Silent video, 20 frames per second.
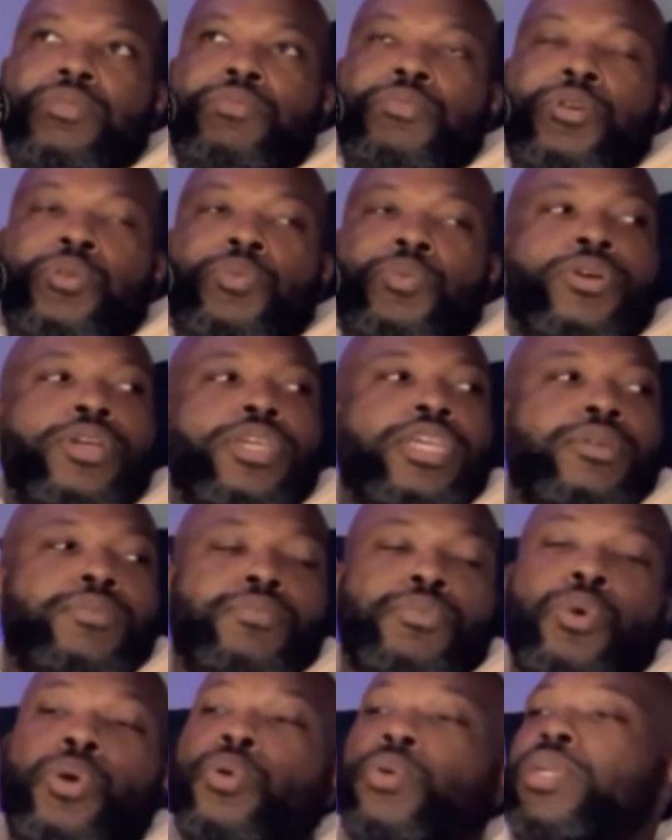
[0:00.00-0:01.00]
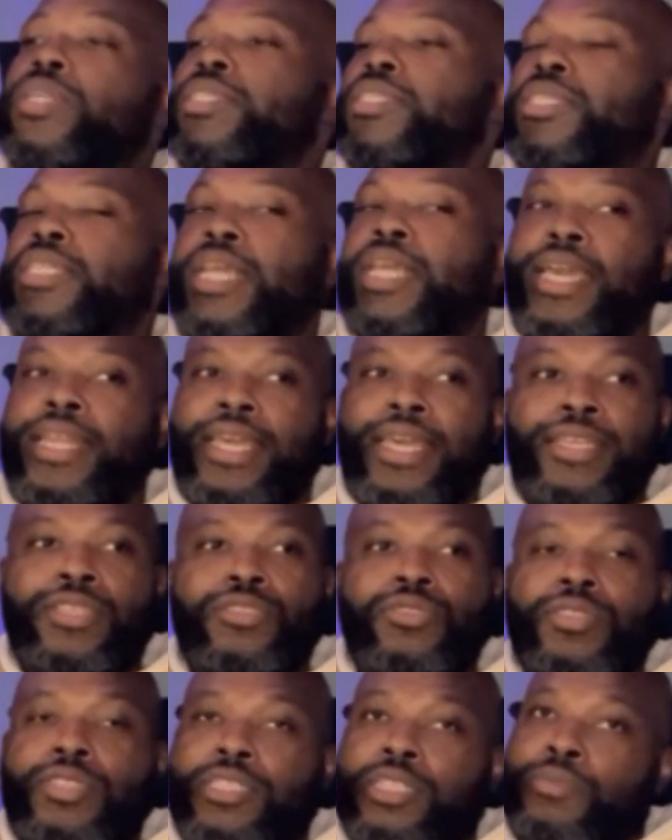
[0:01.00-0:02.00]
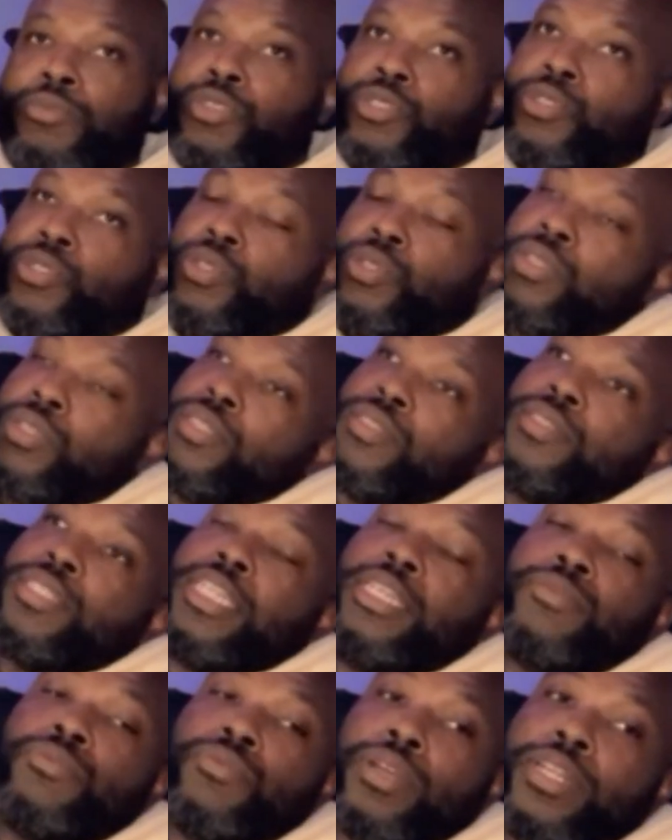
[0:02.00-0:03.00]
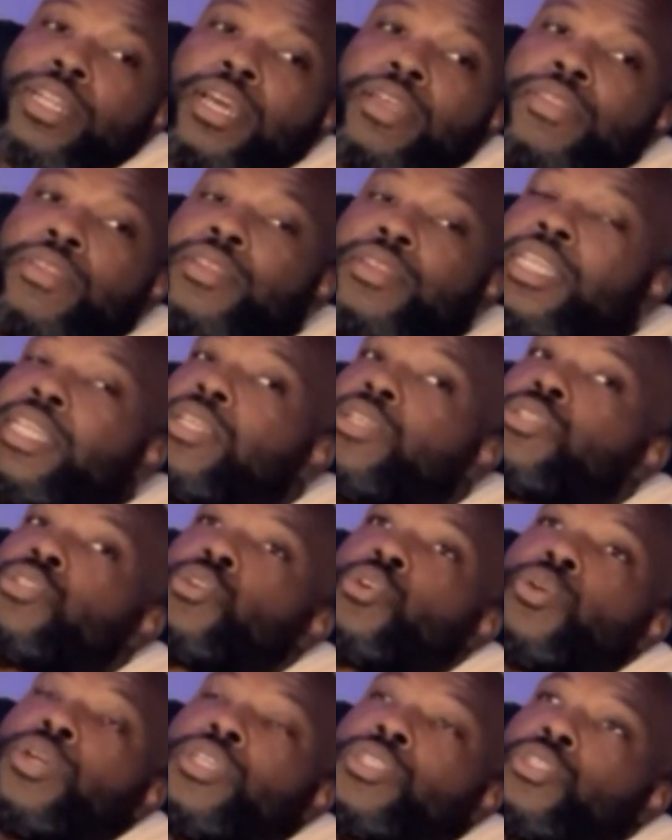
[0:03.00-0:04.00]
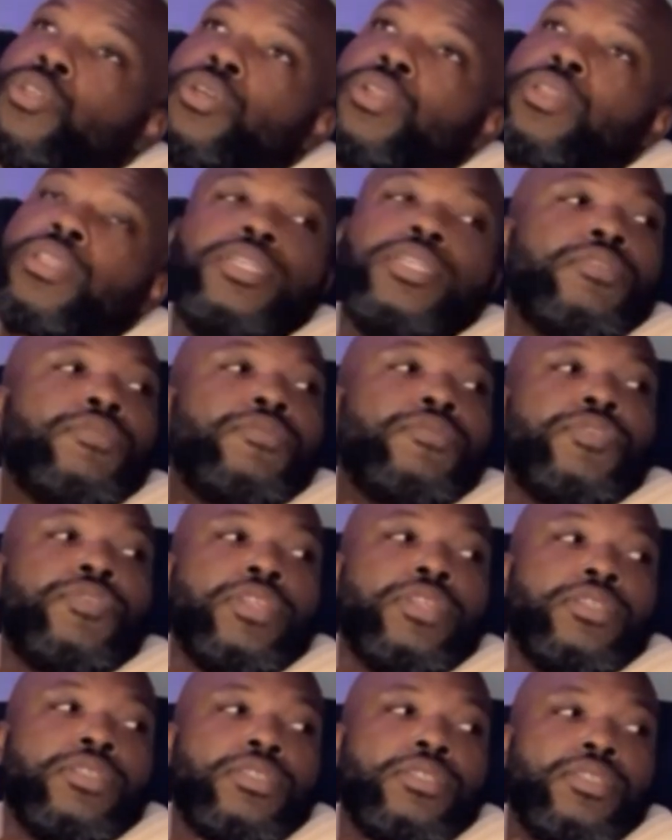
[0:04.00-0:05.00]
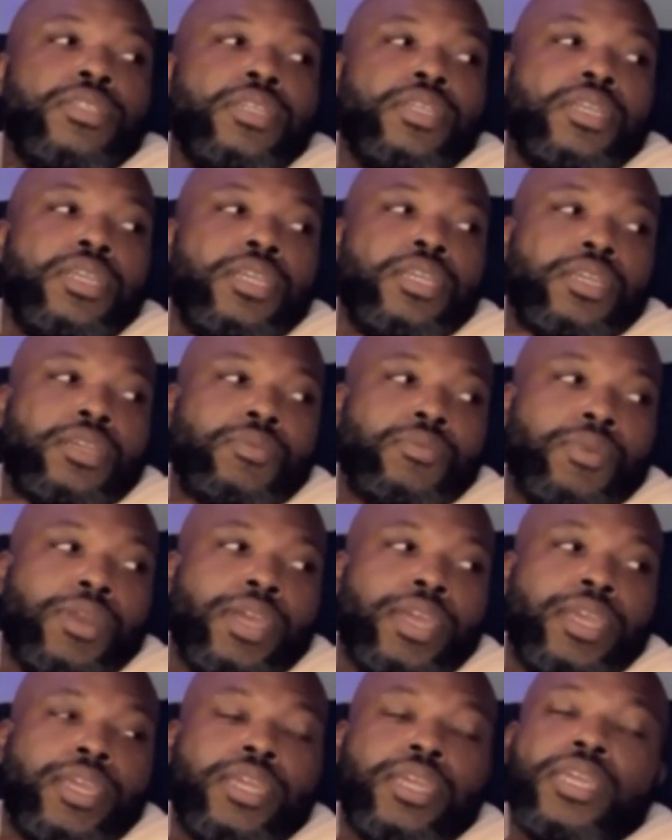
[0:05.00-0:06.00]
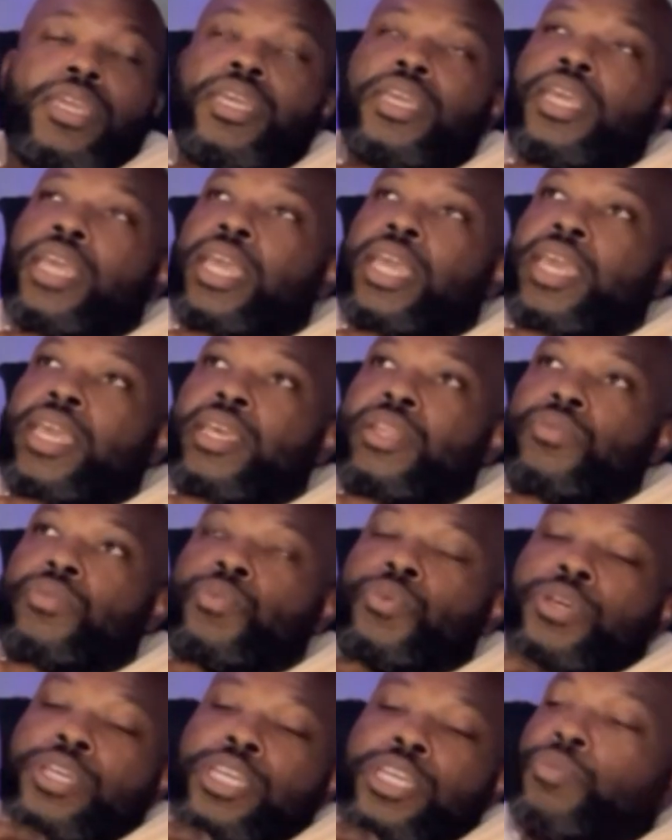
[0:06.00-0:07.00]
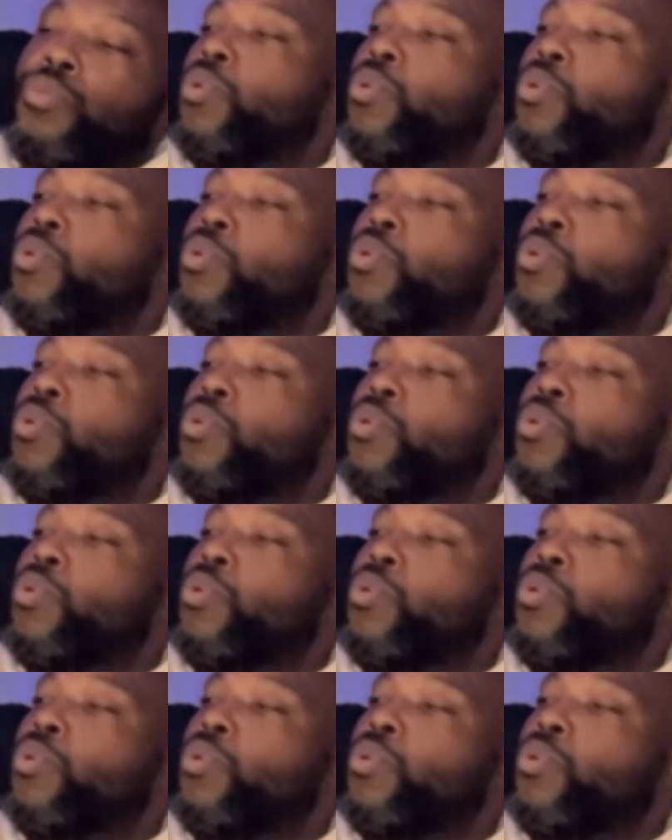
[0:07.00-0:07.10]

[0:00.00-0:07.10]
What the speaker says: But we'll get more into that as because I'm sure that it seems right now the Diddy story certainly isn't finished, right? And we'll get